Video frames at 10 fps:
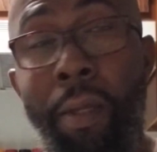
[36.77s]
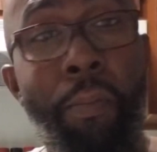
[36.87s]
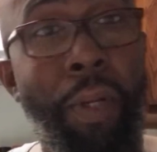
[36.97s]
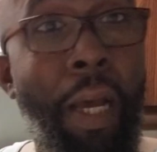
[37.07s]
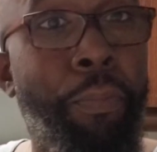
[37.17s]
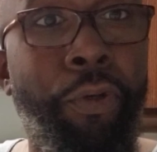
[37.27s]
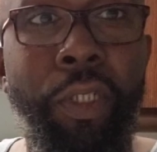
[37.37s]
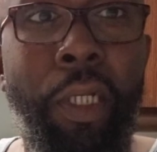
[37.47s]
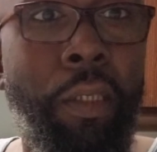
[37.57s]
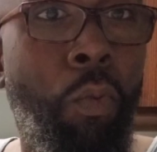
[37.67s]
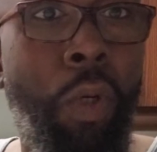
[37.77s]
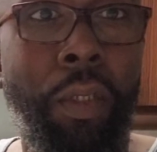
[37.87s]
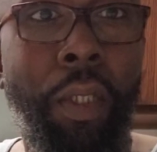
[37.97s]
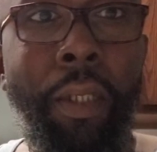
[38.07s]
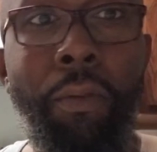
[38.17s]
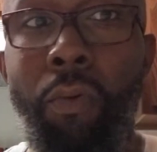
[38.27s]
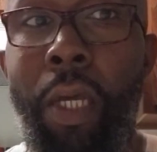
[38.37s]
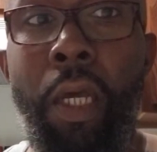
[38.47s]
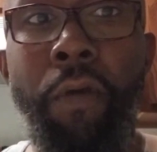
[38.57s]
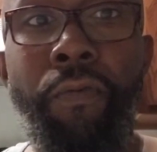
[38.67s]
but I appreciate the ones that I do
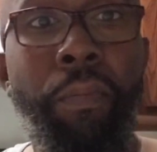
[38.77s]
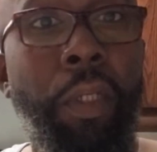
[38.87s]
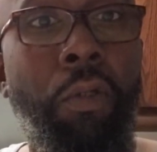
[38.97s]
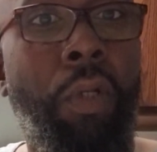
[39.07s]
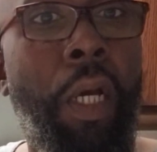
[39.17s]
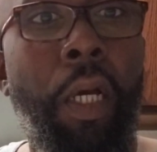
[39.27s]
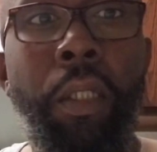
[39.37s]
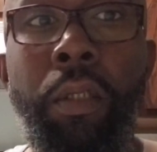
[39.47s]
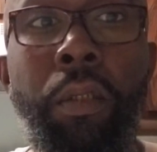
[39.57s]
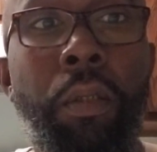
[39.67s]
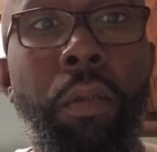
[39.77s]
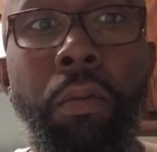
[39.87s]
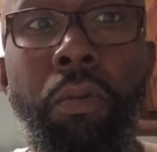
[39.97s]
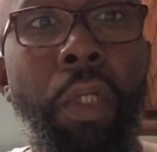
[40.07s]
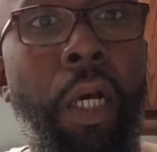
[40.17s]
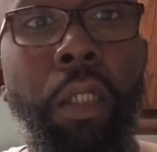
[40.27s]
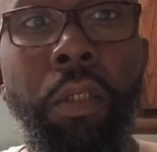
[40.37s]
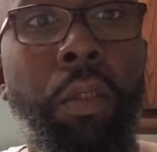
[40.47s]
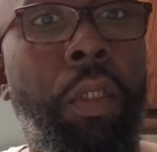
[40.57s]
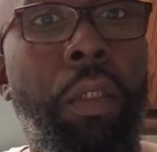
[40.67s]
have. I mean, you guys are
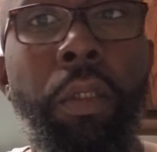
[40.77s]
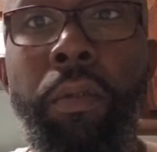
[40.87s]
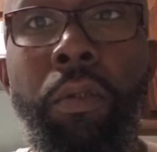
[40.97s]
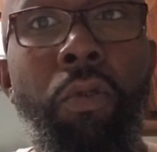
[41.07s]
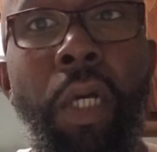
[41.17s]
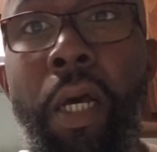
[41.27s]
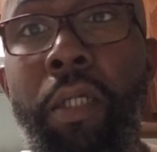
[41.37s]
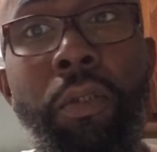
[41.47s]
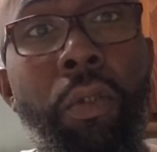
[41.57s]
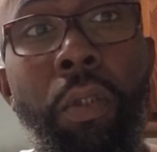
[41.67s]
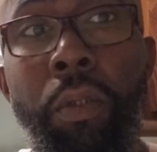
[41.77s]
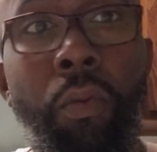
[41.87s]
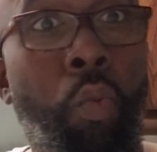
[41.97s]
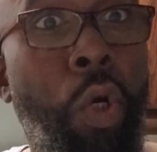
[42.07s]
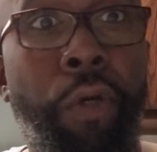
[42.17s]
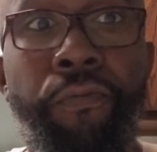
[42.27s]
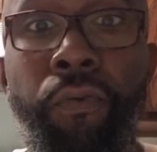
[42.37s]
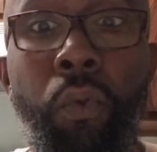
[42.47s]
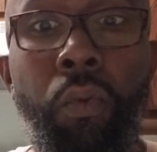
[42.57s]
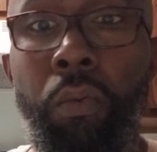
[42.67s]
good. You guys are
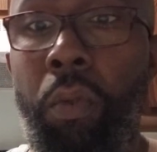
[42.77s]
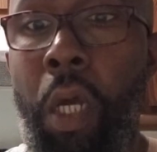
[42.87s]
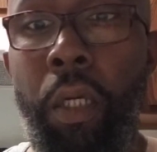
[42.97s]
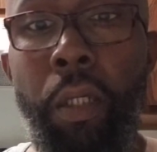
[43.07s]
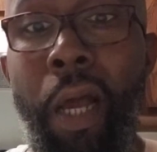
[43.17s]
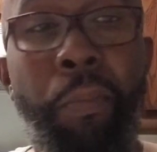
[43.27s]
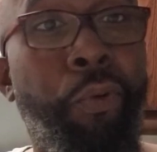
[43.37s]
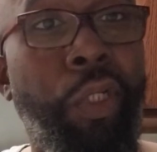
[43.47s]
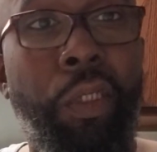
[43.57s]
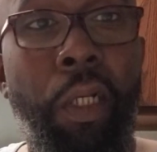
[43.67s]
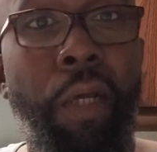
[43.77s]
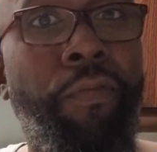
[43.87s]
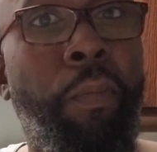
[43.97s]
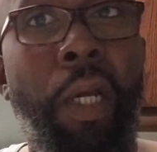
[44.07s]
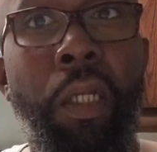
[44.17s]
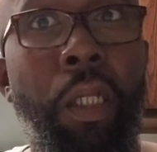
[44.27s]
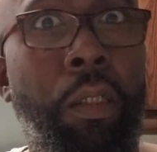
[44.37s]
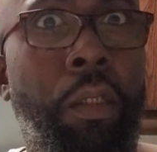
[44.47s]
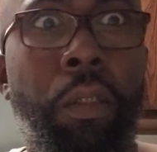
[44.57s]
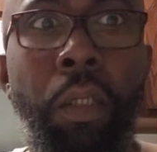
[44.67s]
wonderful. I appreciate everybody
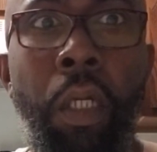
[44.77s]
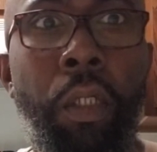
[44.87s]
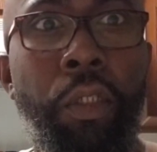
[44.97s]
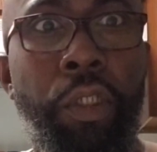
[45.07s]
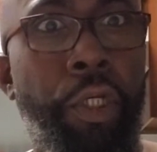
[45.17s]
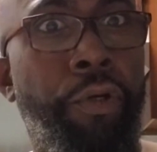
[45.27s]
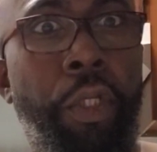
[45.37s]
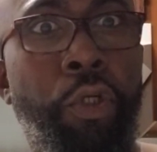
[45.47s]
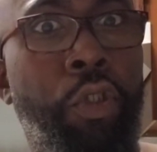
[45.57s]
that's sharing their